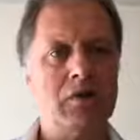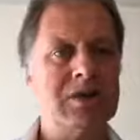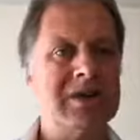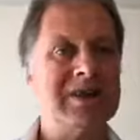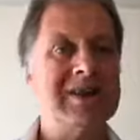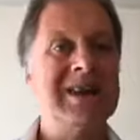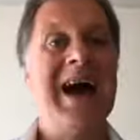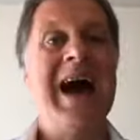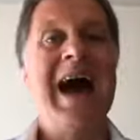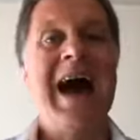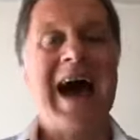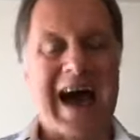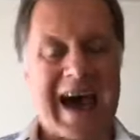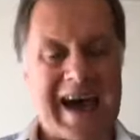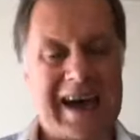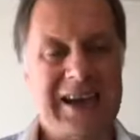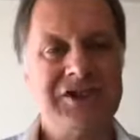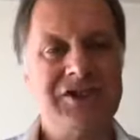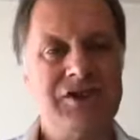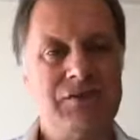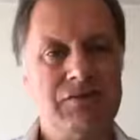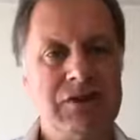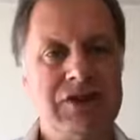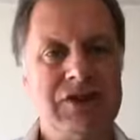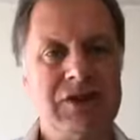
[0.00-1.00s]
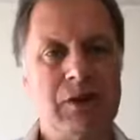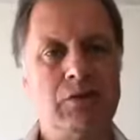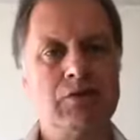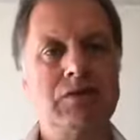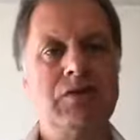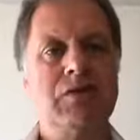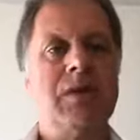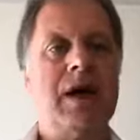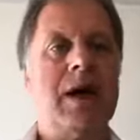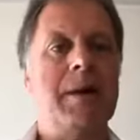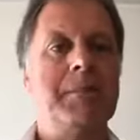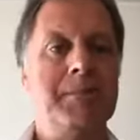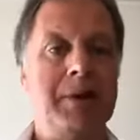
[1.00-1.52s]
and as a result
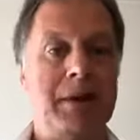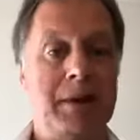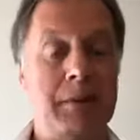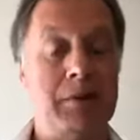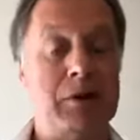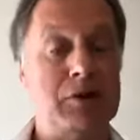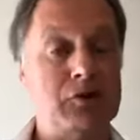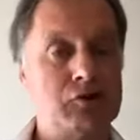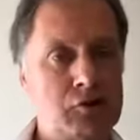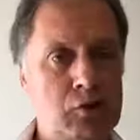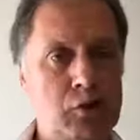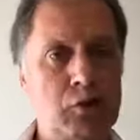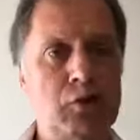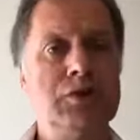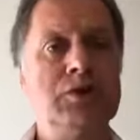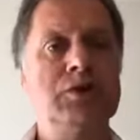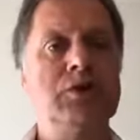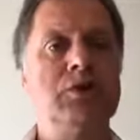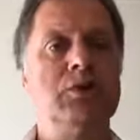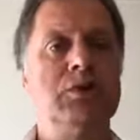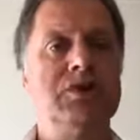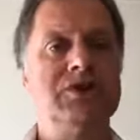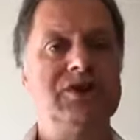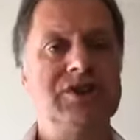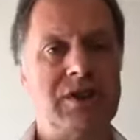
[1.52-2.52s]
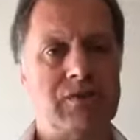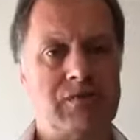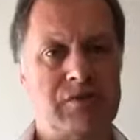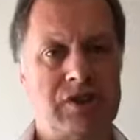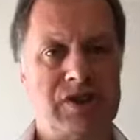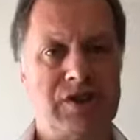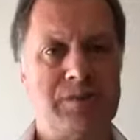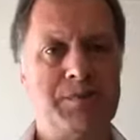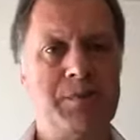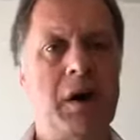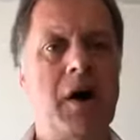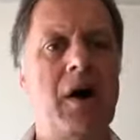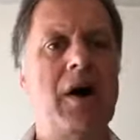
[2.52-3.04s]
of that, people are drawn to us, they're
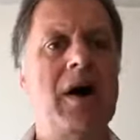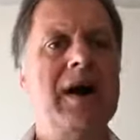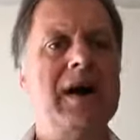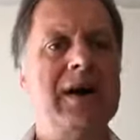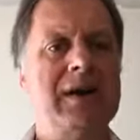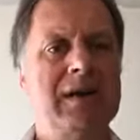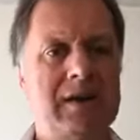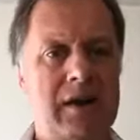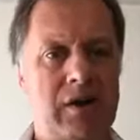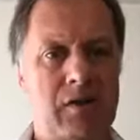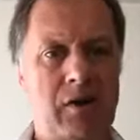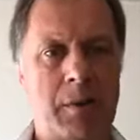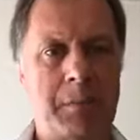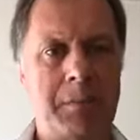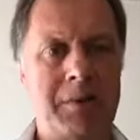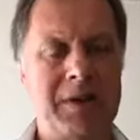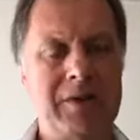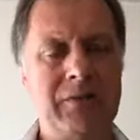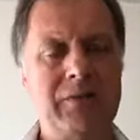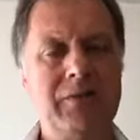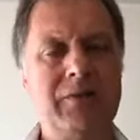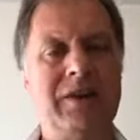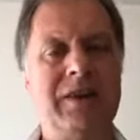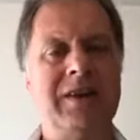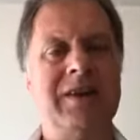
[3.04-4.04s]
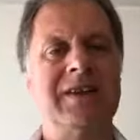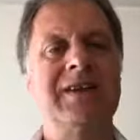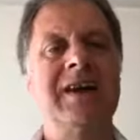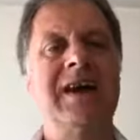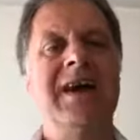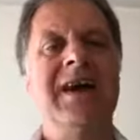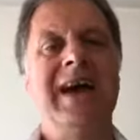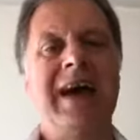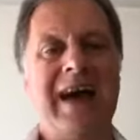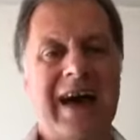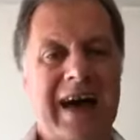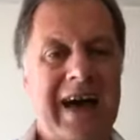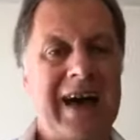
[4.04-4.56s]
inspired, they're uplifted,
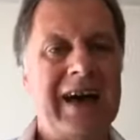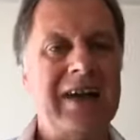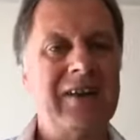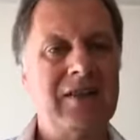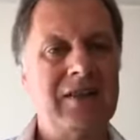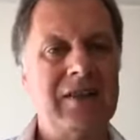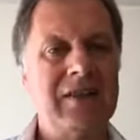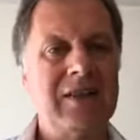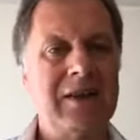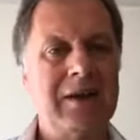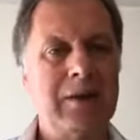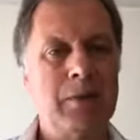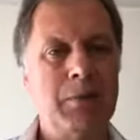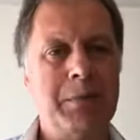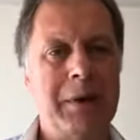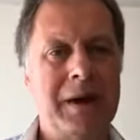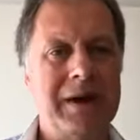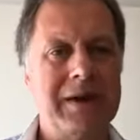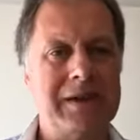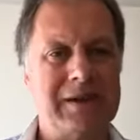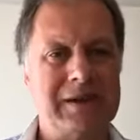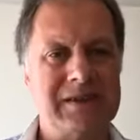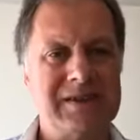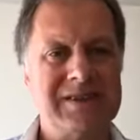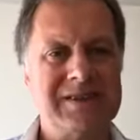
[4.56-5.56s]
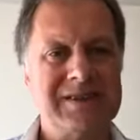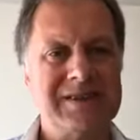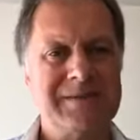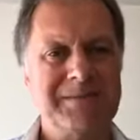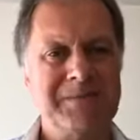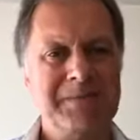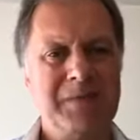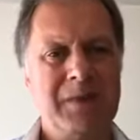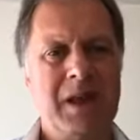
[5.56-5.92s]
and they'll pay us.